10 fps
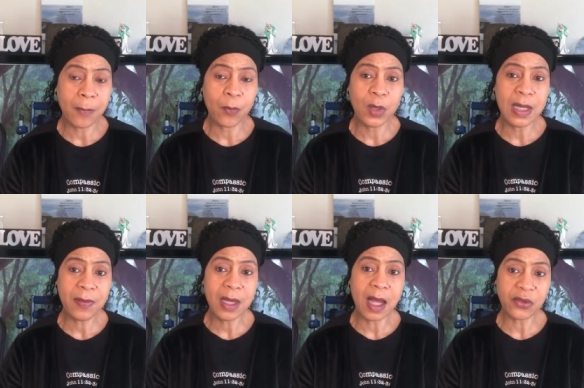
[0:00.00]
we
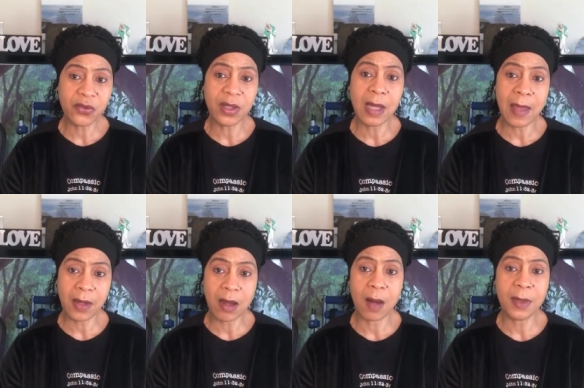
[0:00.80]
need the oxygen and
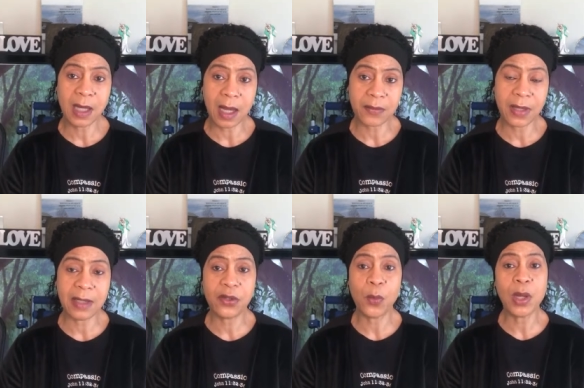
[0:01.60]
the carbon
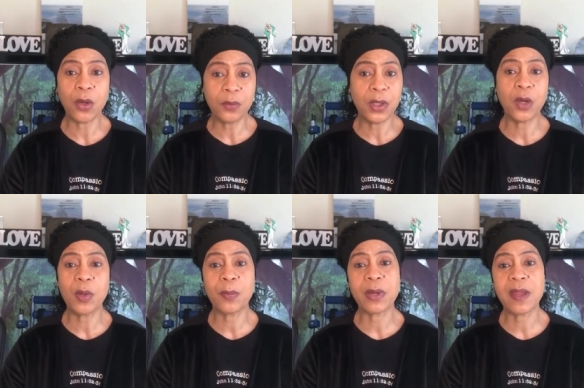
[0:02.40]
dioxide. So we all know
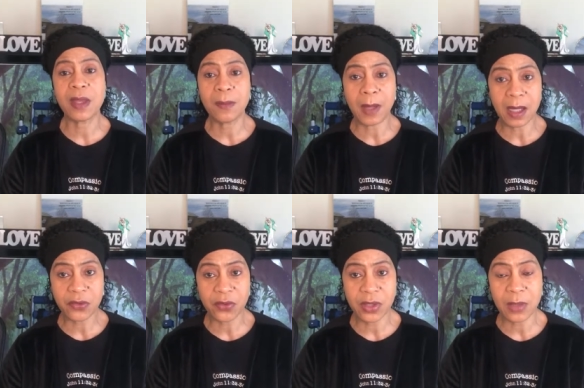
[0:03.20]
we breathe in
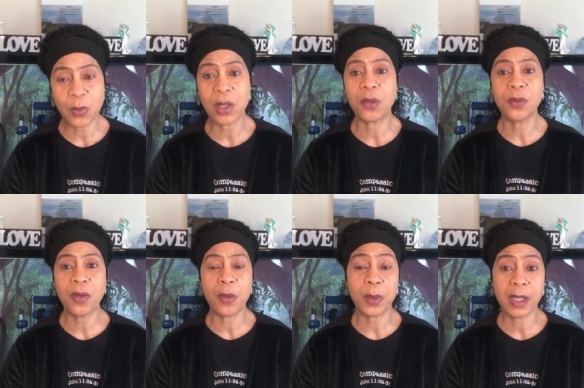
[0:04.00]
oxygen. We all
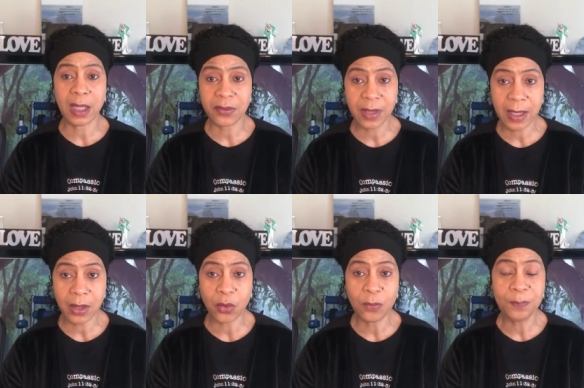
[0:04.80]
know that we
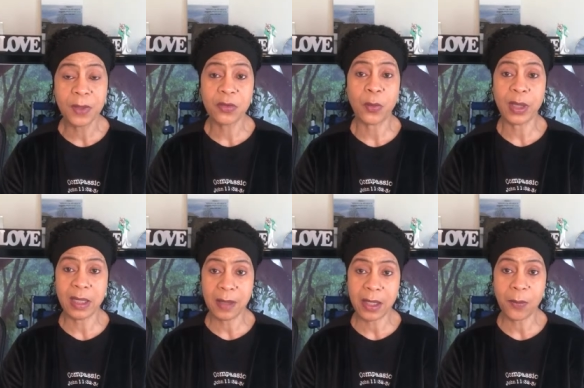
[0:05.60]
exhale. So we
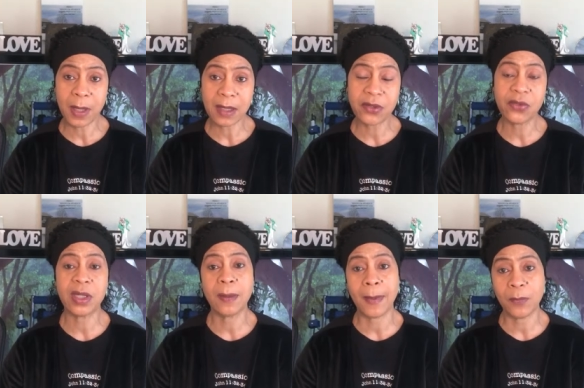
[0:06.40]
inhale
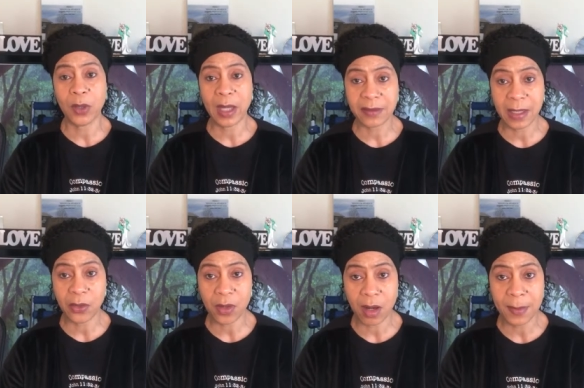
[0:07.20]
oxygen and we exhale
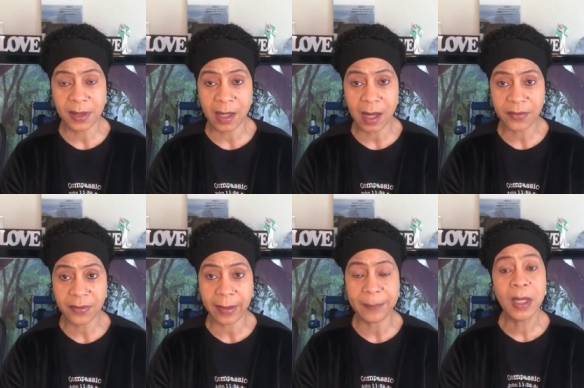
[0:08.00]
carbon dioxide.